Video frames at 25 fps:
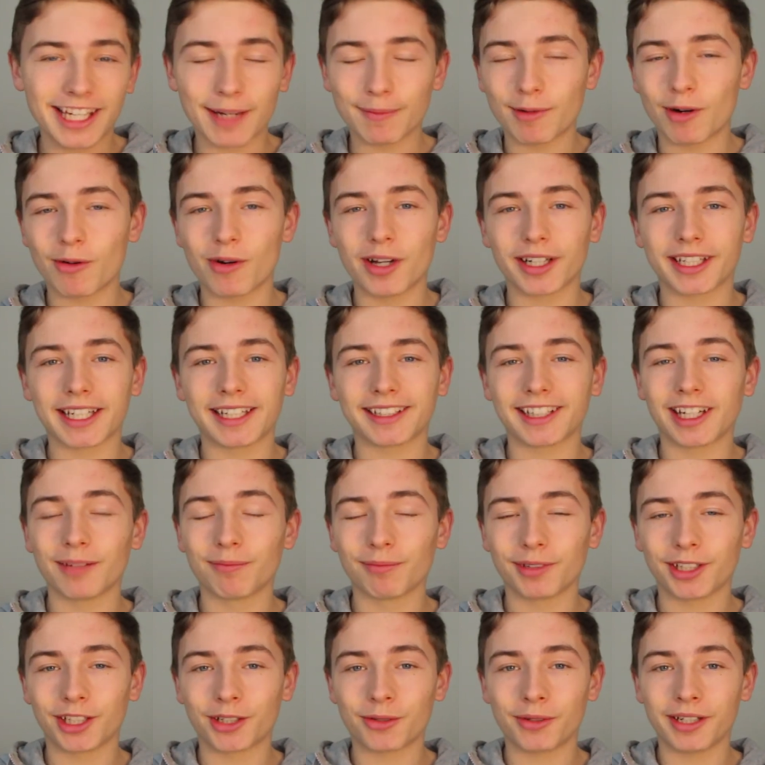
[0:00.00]
get my workout
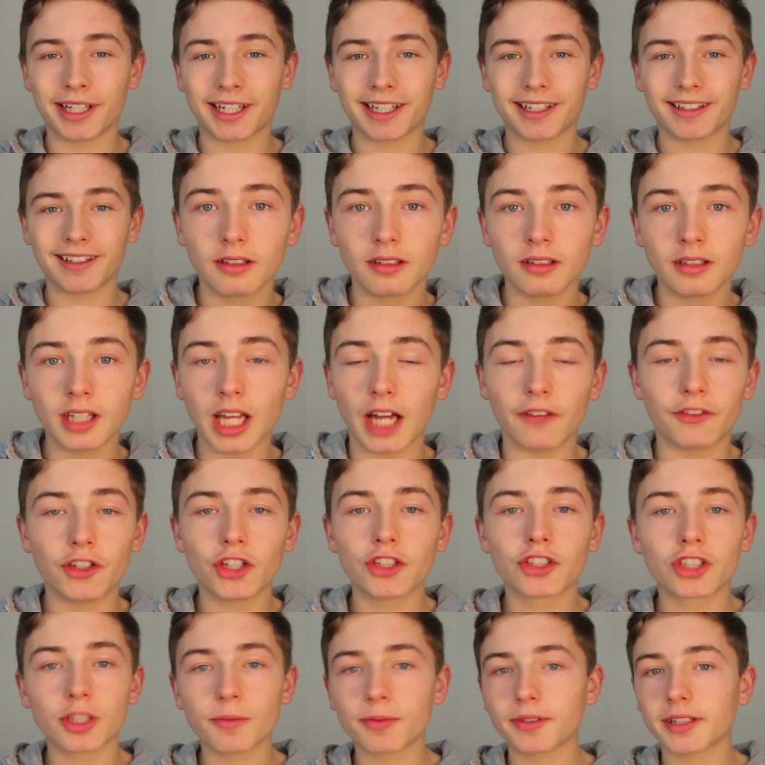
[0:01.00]
done pretty quick. Now, if
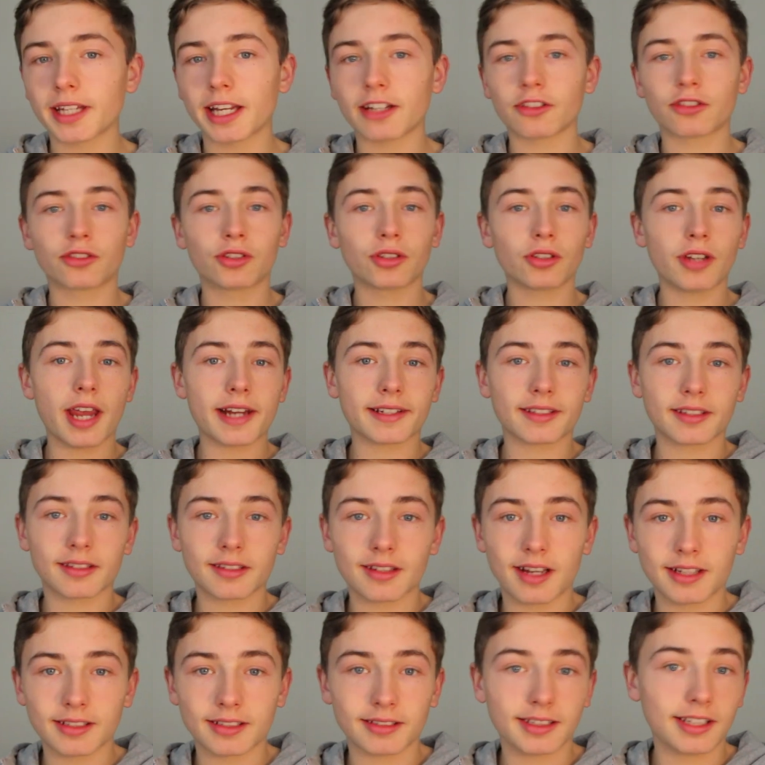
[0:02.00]
you superset two
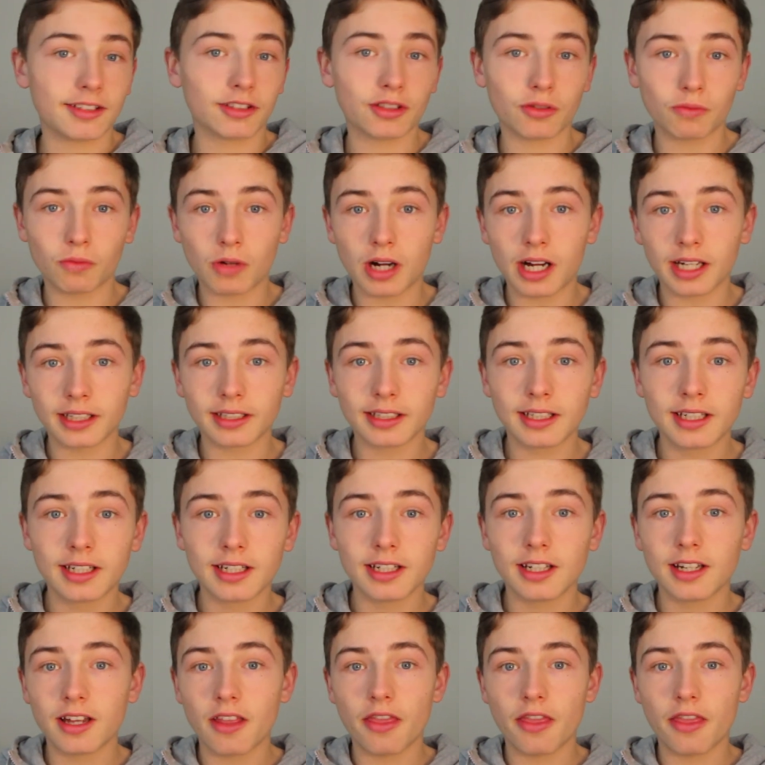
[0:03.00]
exercises into one,